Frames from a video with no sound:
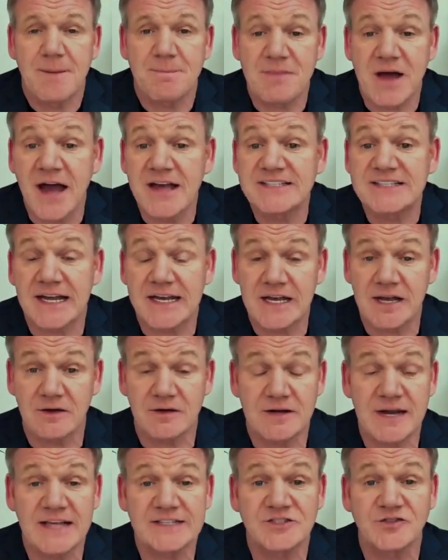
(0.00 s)
I said,
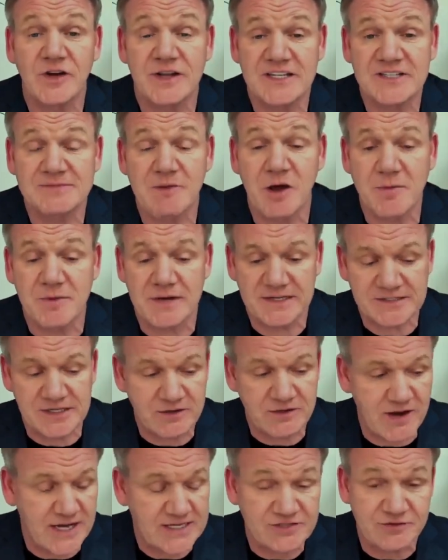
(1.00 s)
look, let's treat this moment
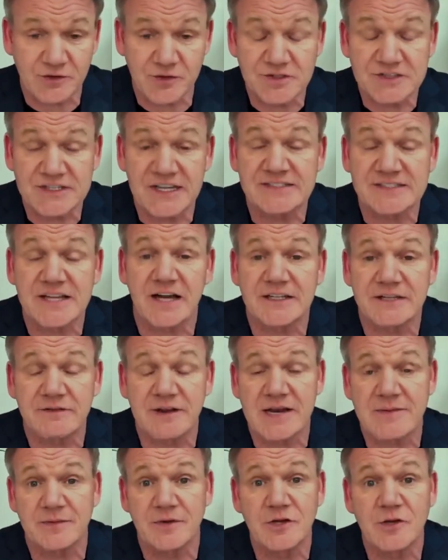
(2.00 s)
as a grassroots. Let's start
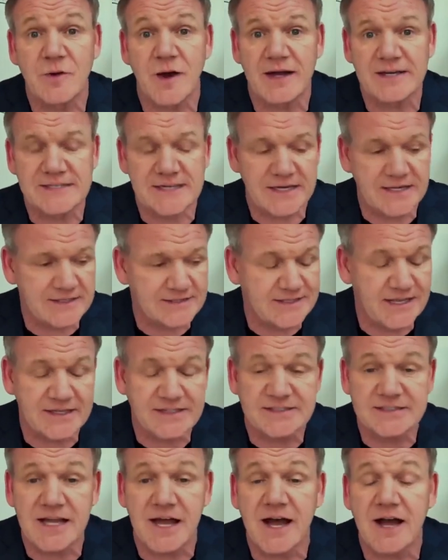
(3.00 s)
developing new ideas.
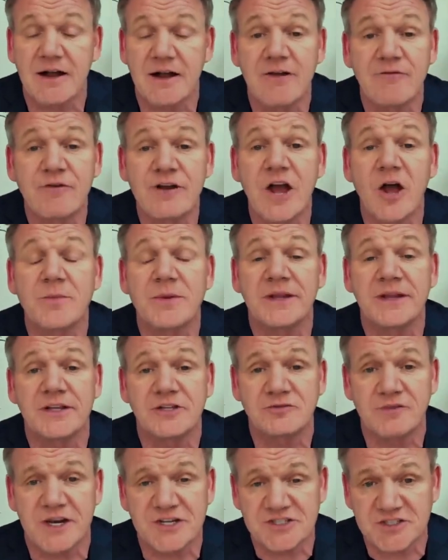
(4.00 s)
Let's start reopening
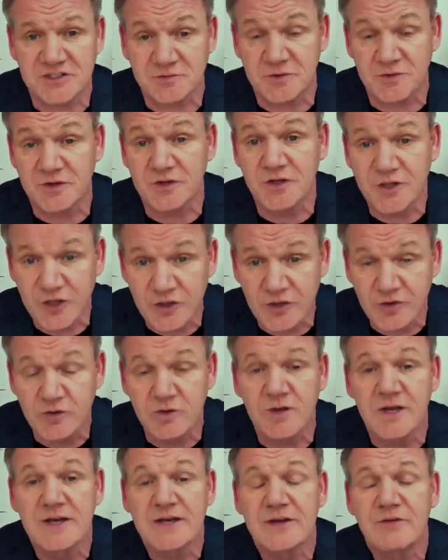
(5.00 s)
these restaurants with
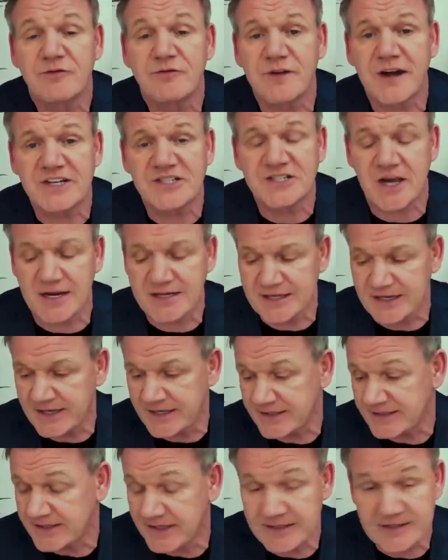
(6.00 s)
new, fresh
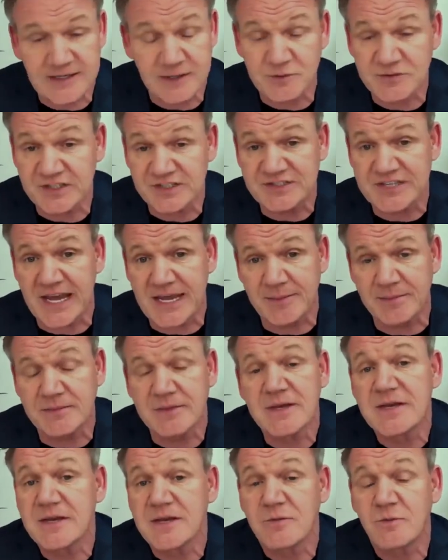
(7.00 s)
ideas. And it was the
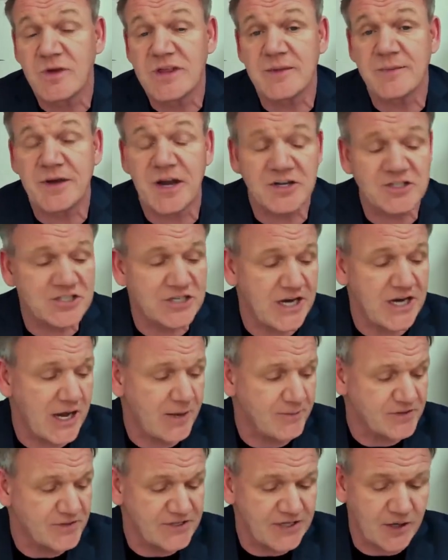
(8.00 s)
same with the production
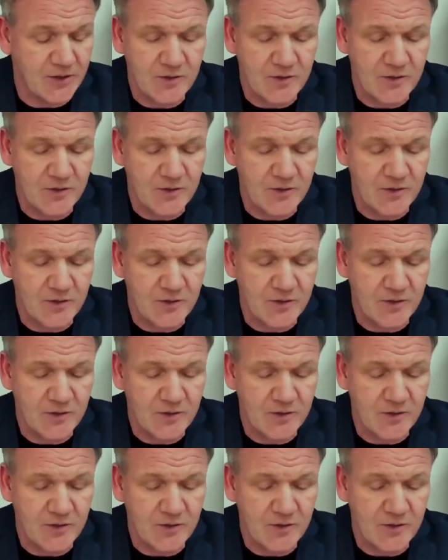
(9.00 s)
arm.